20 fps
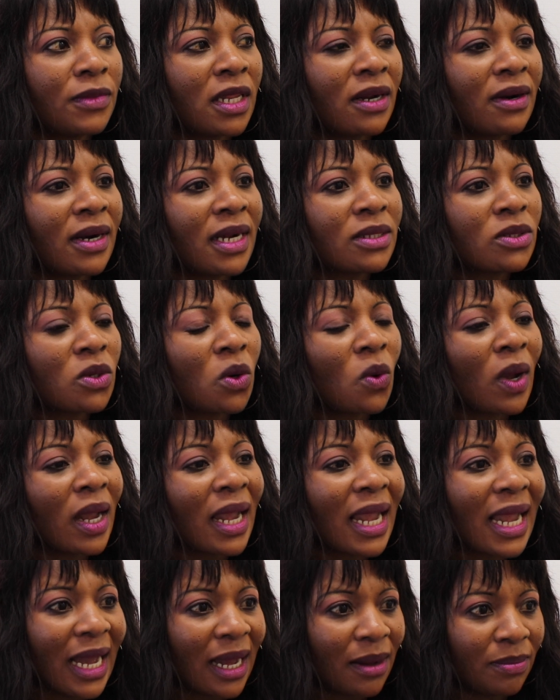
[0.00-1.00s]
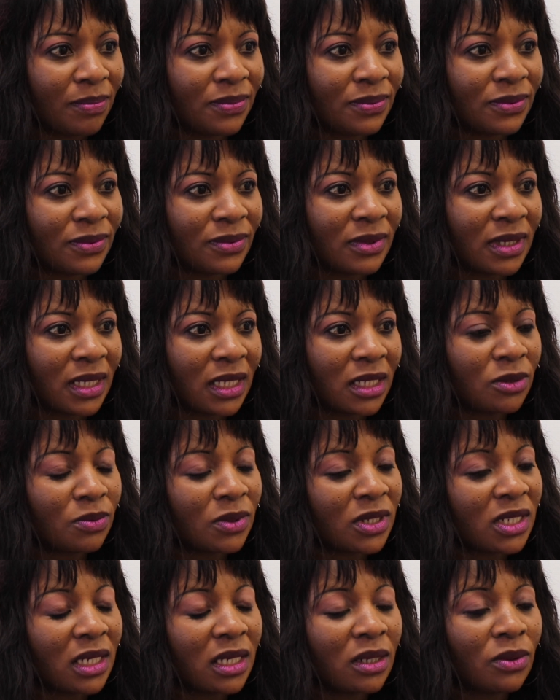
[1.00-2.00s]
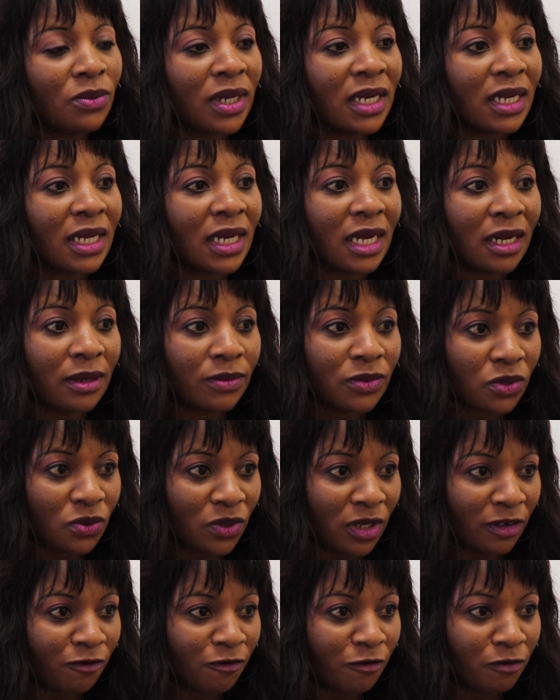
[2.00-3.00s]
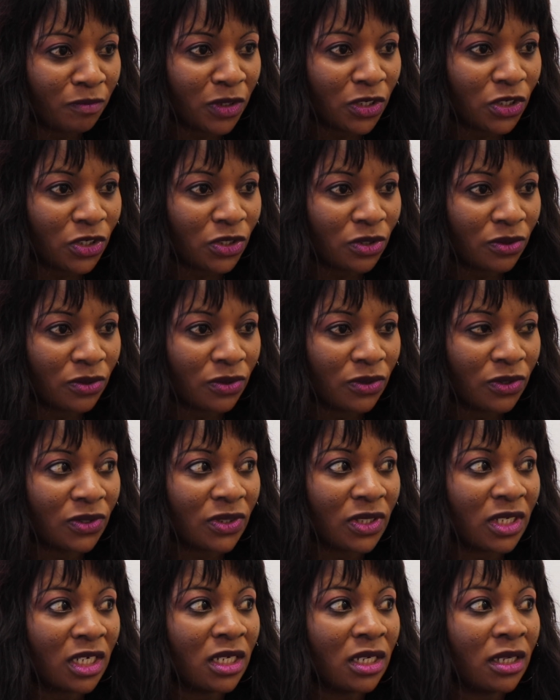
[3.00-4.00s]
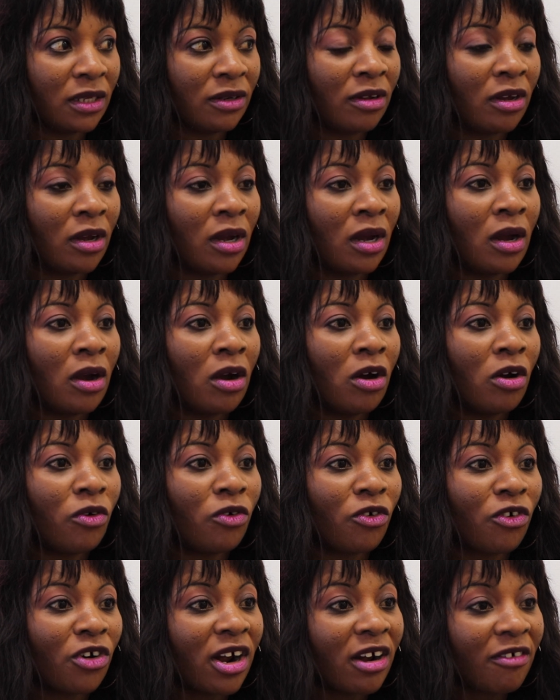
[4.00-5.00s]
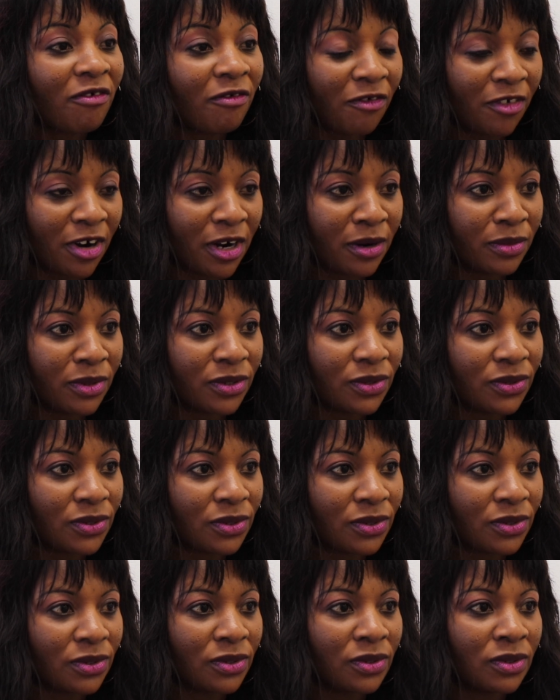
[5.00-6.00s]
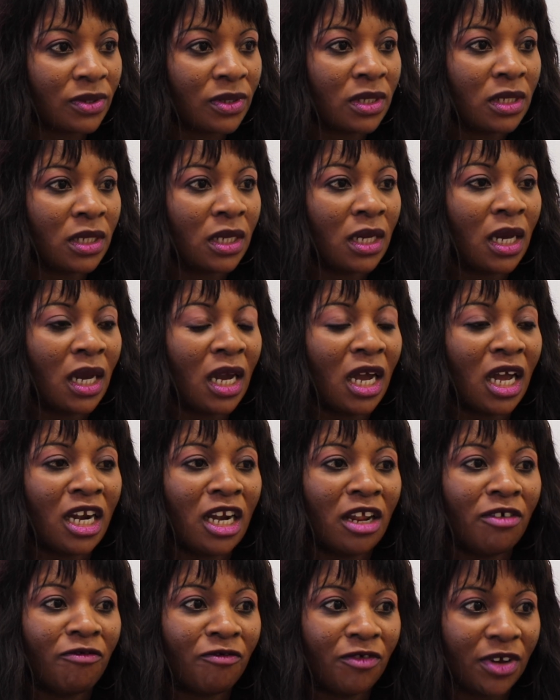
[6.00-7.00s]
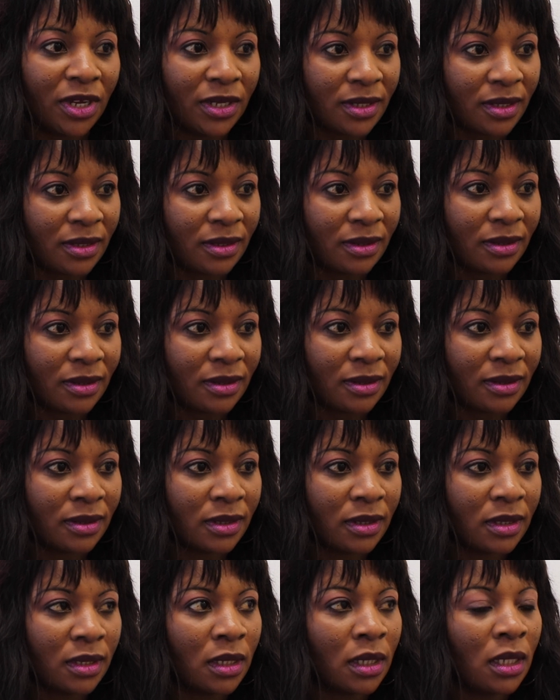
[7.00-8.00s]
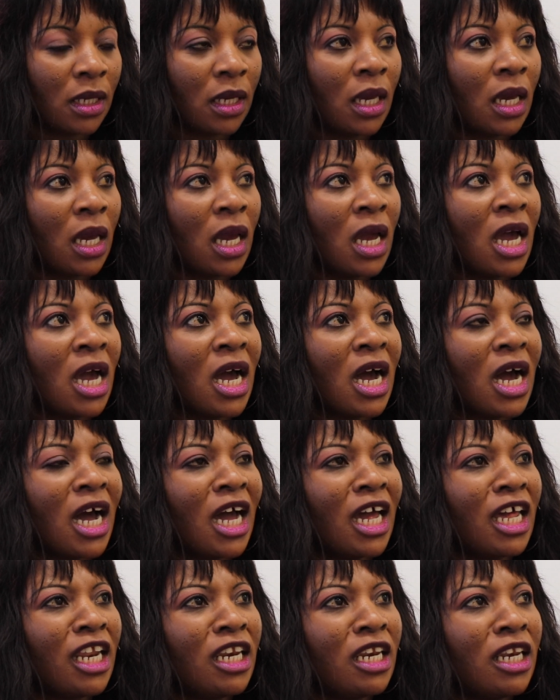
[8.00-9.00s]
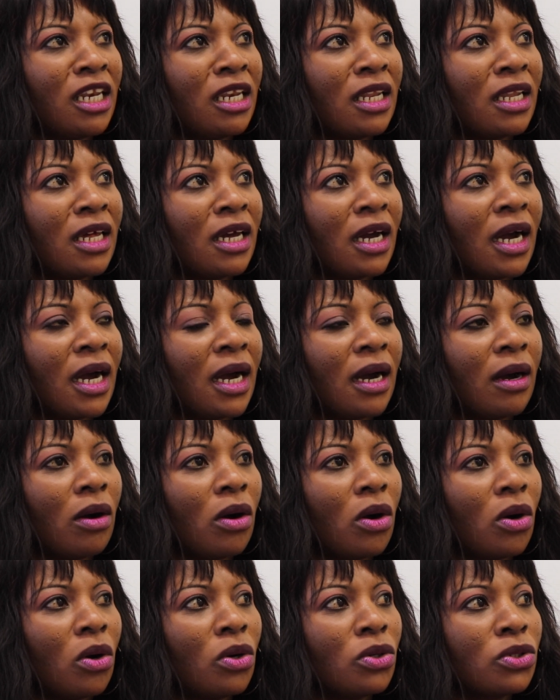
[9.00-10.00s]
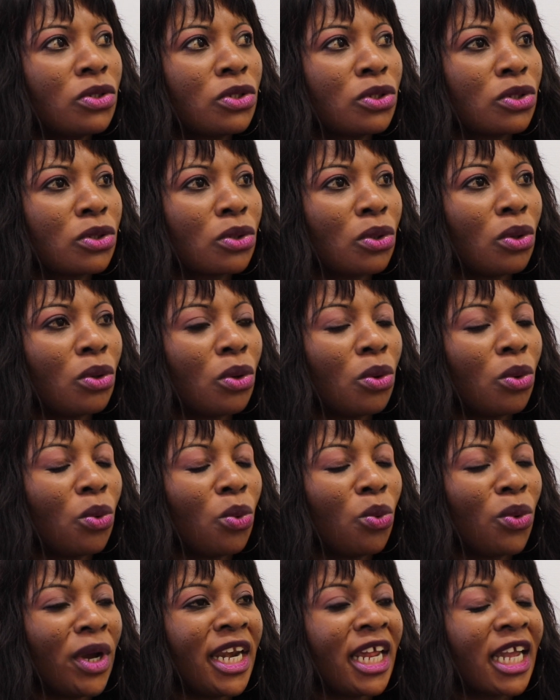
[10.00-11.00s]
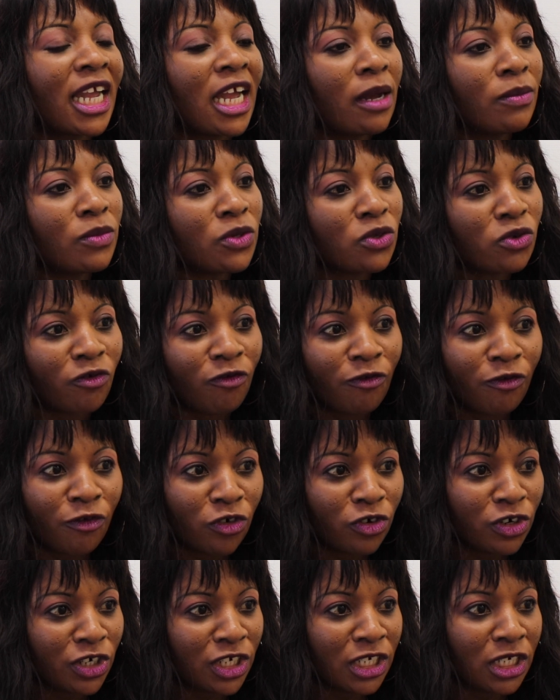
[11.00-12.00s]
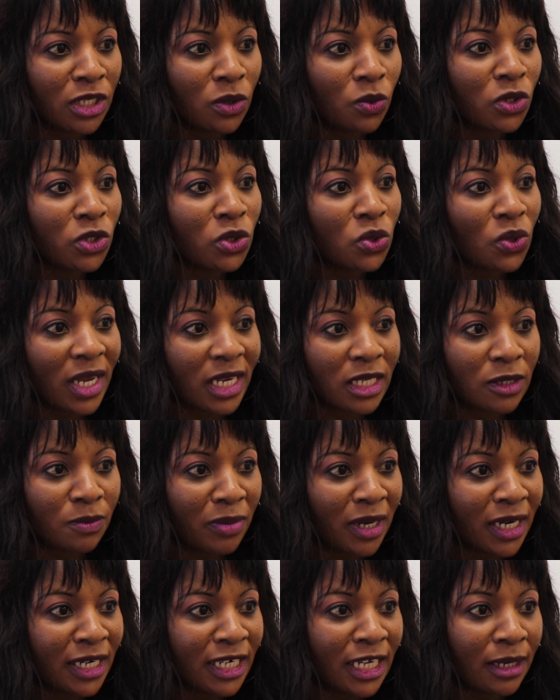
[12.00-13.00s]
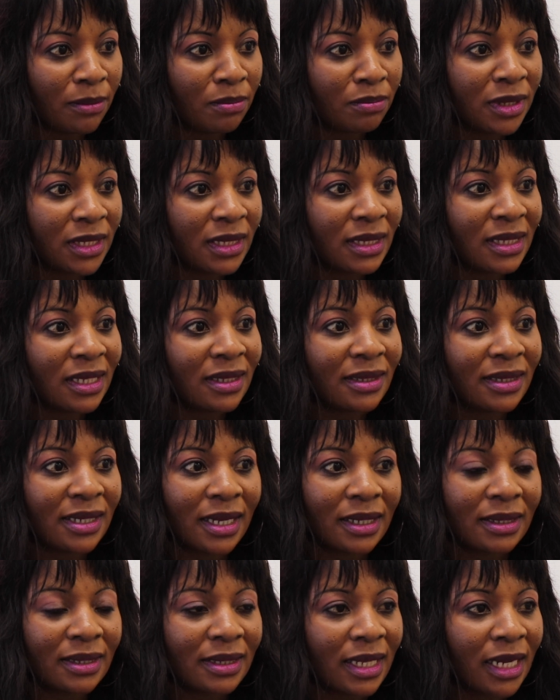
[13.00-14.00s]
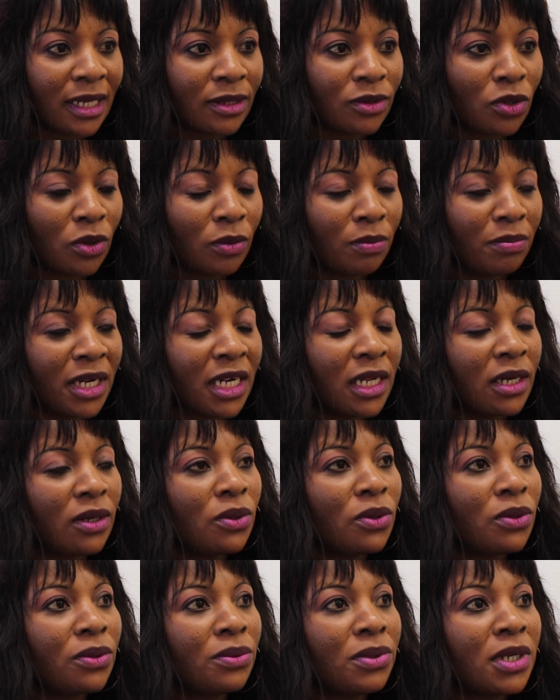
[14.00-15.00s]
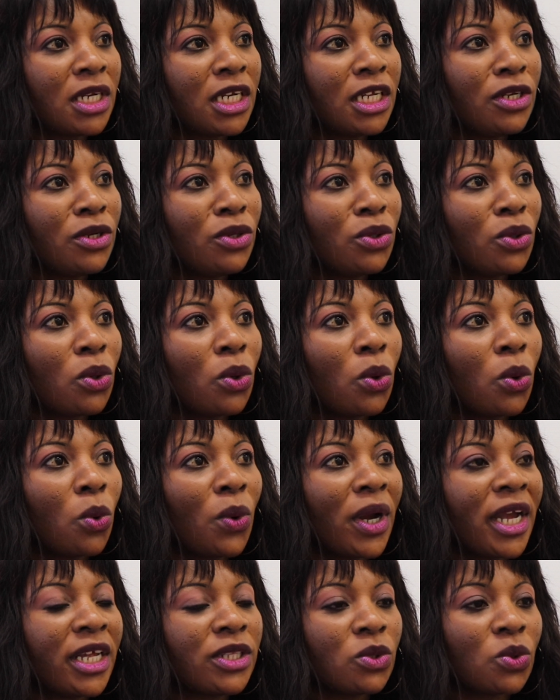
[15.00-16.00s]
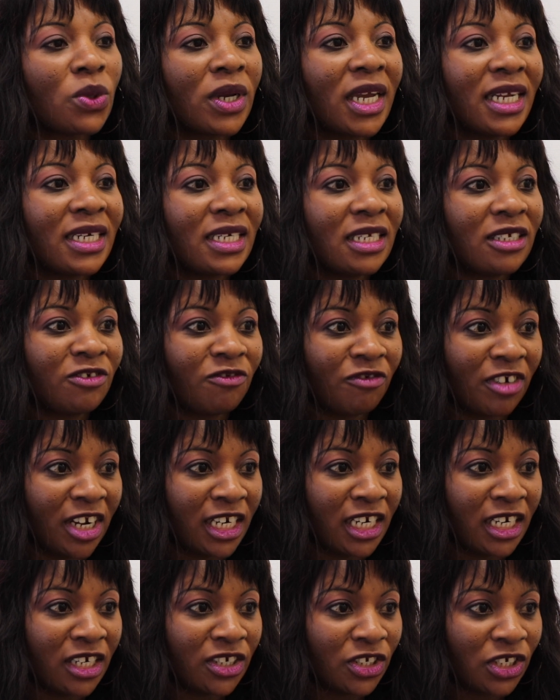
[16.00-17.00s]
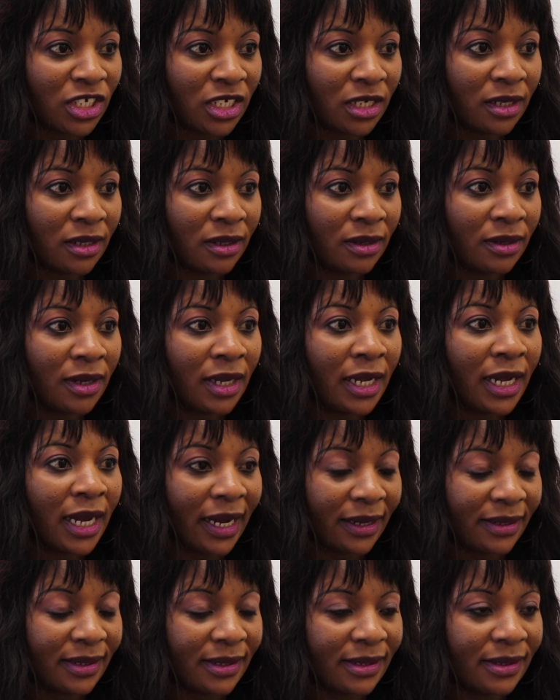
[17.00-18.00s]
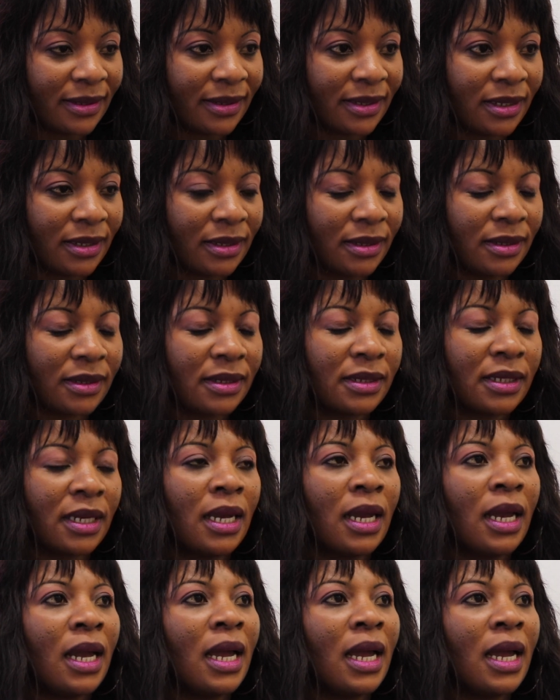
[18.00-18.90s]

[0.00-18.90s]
there are some gaps, especially when it comes to information concerning rural farmers and investors. And also, when it comes to funding, they want to expand their business, their startup, but they don't really know where to get this financial assistance.